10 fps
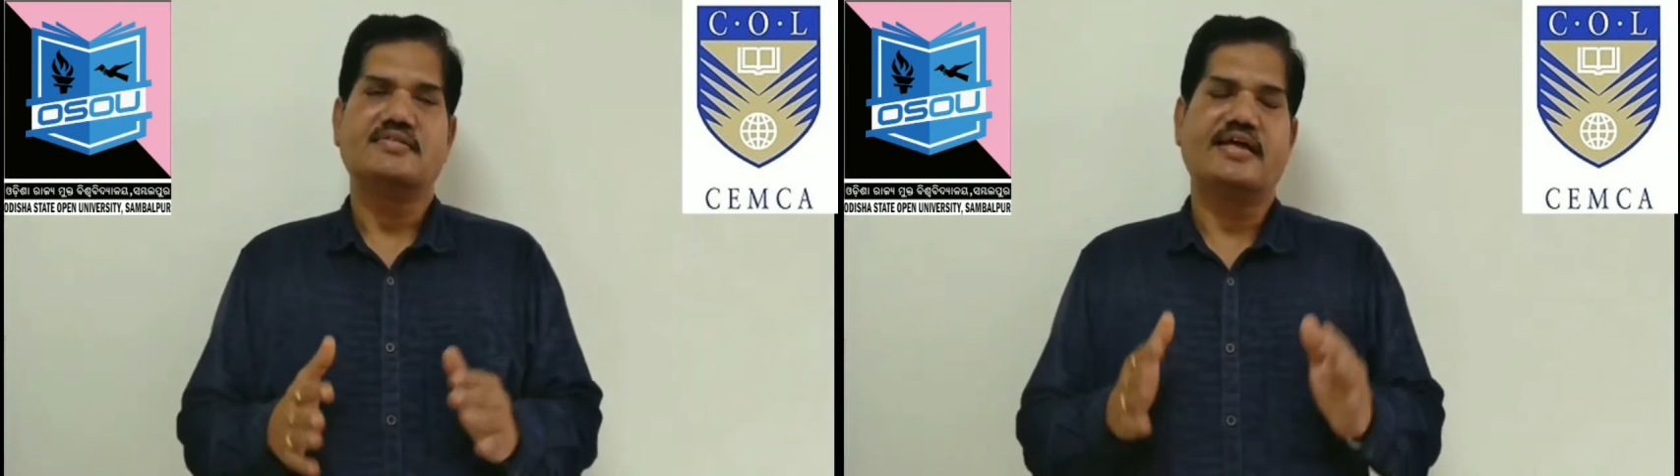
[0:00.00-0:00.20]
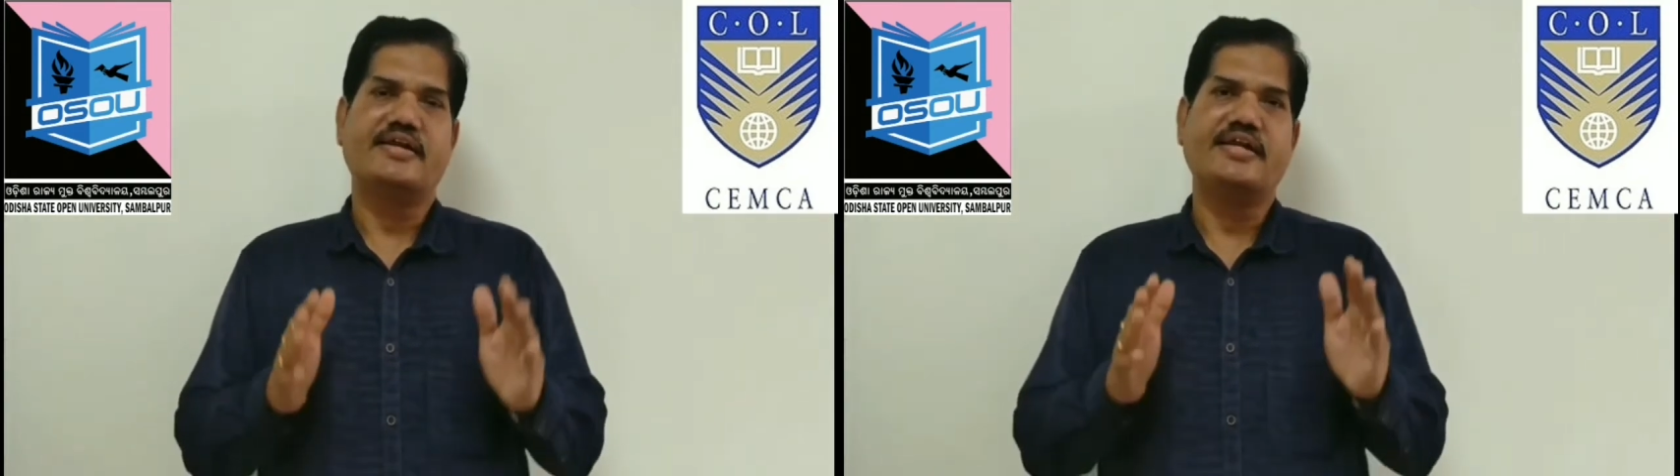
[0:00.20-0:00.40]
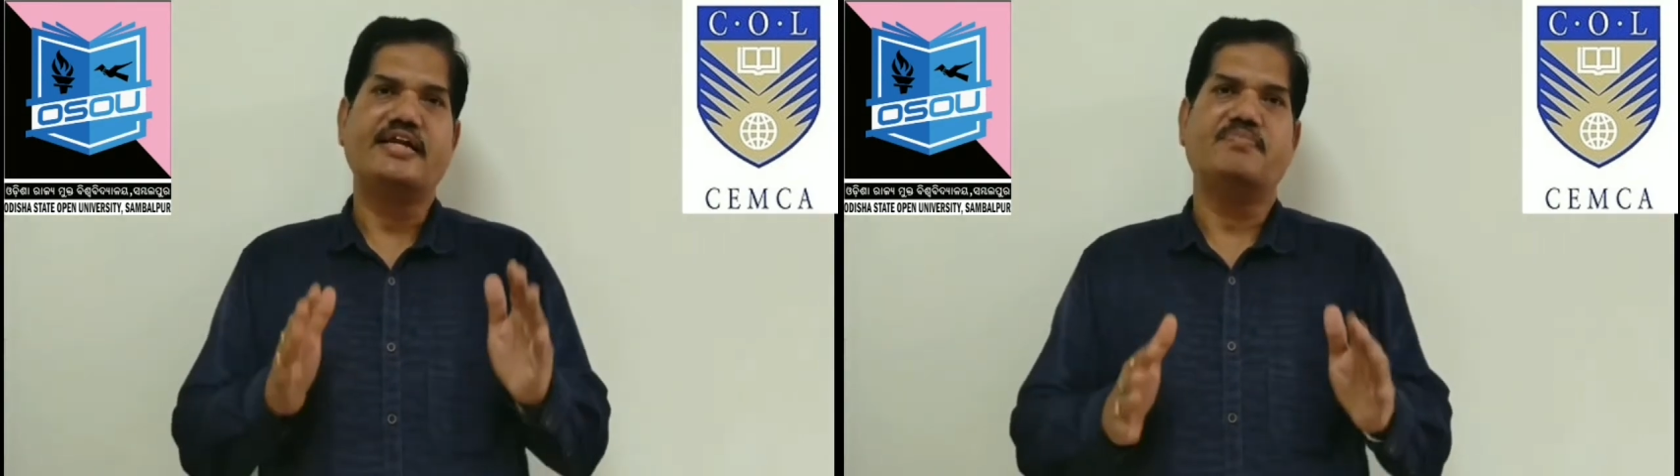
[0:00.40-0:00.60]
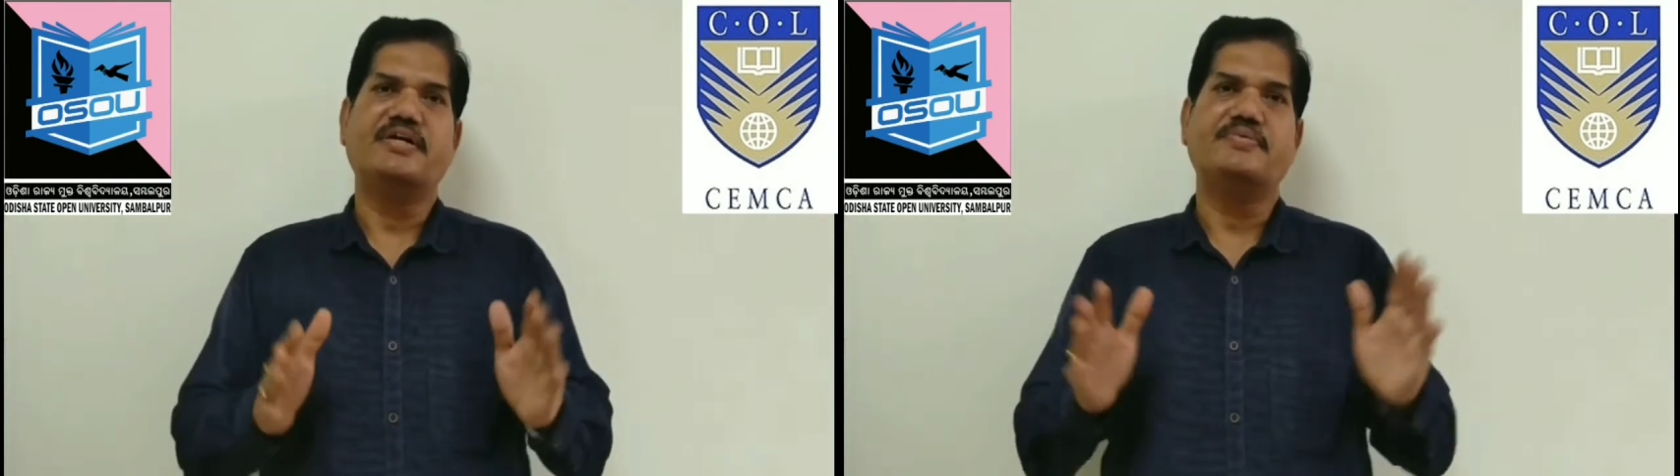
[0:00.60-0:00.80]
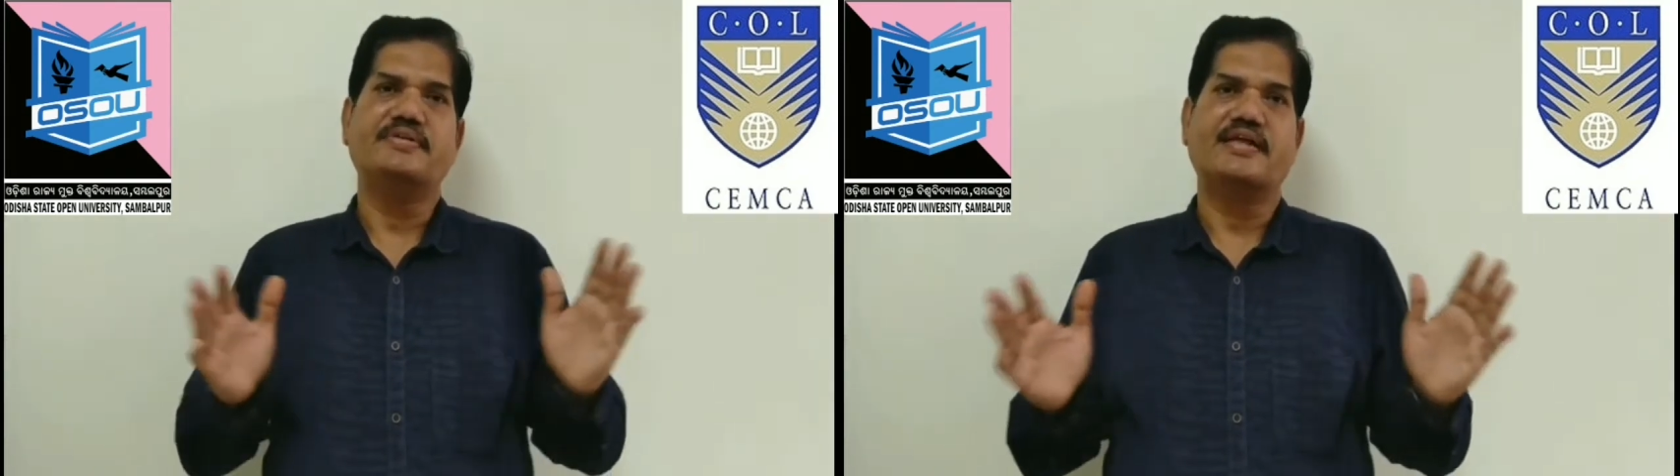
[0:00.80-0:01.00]
they read
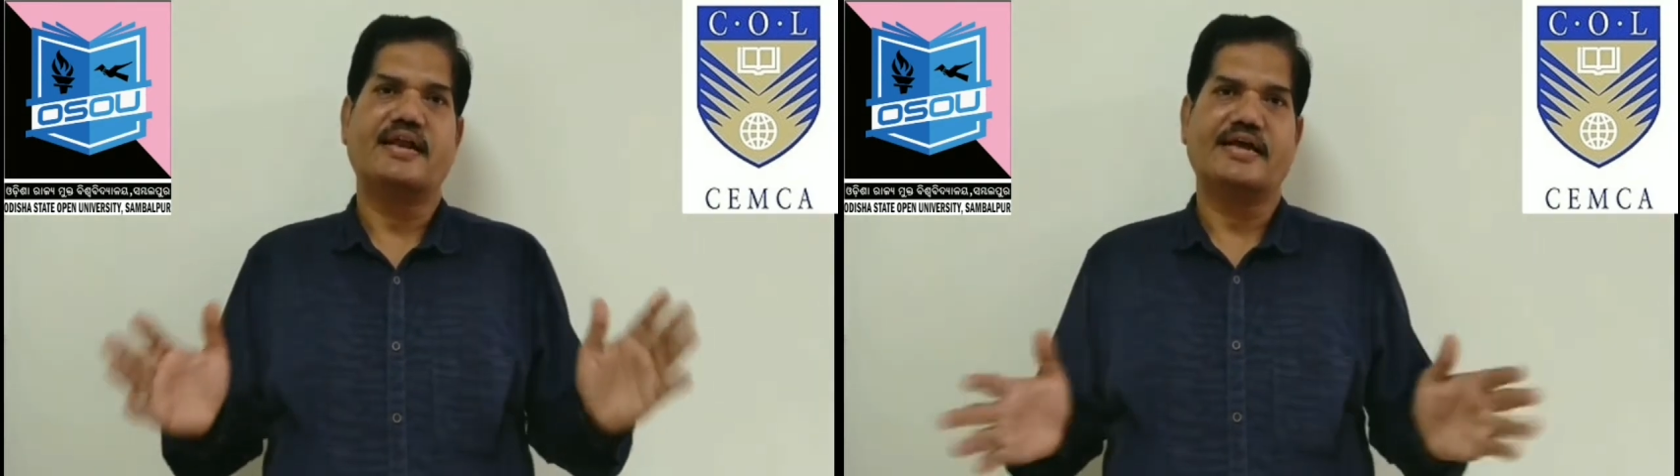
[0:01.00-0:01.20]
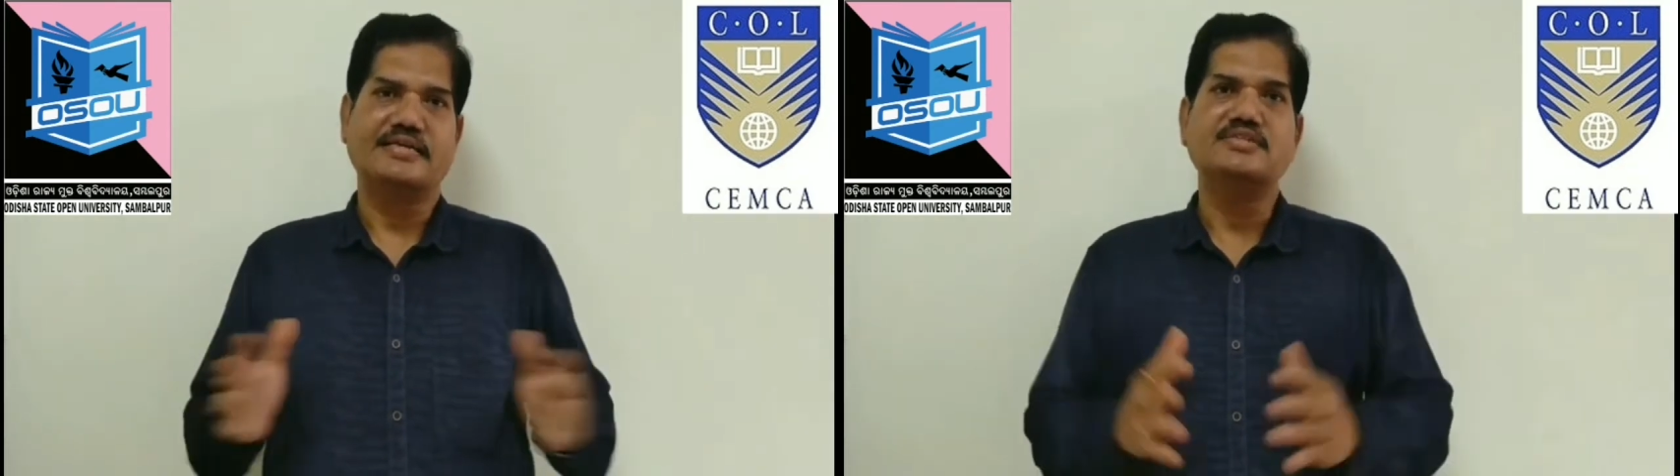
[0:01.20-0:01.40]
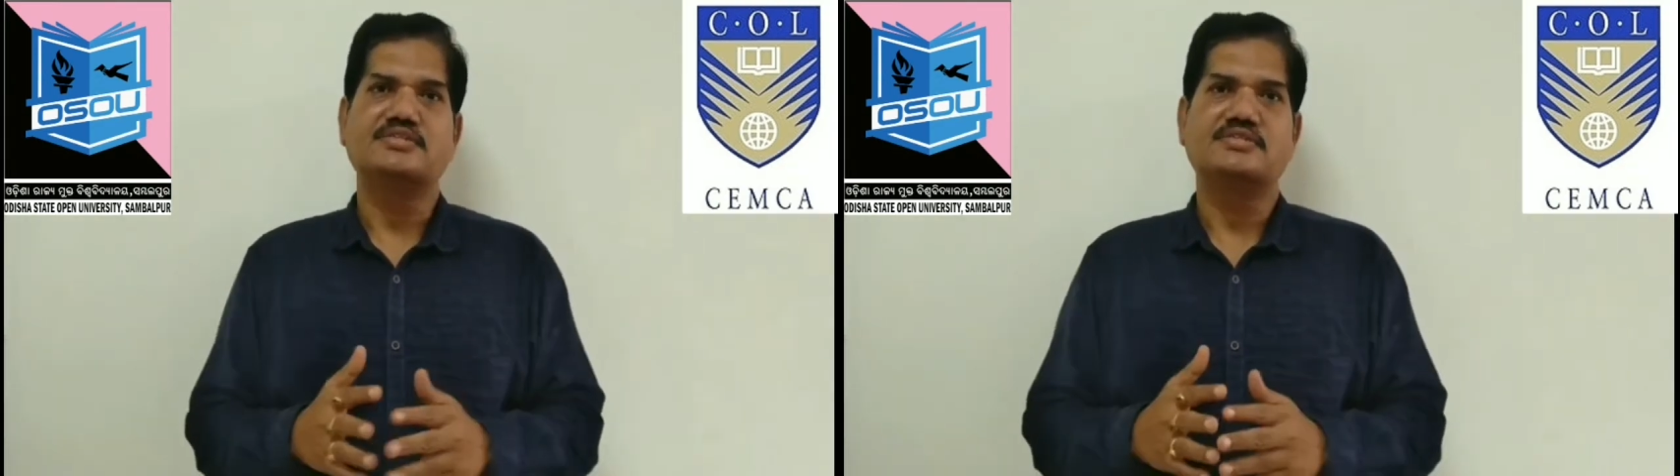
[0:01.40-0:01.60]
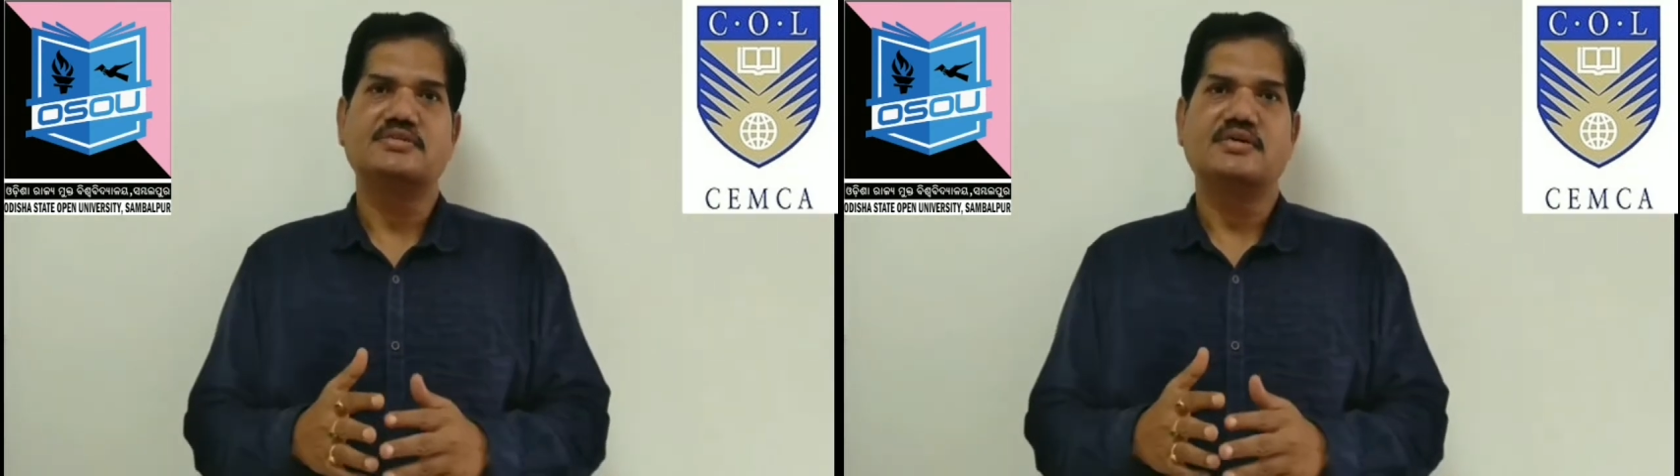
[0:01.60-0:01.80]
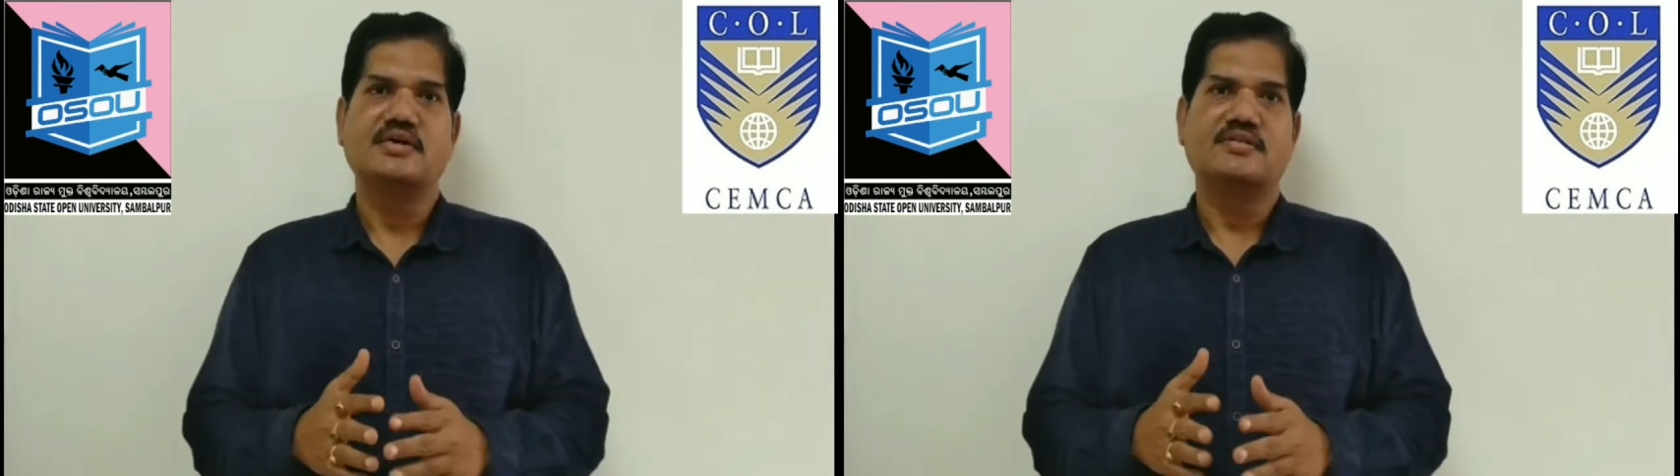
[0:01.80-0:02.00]
between the lines,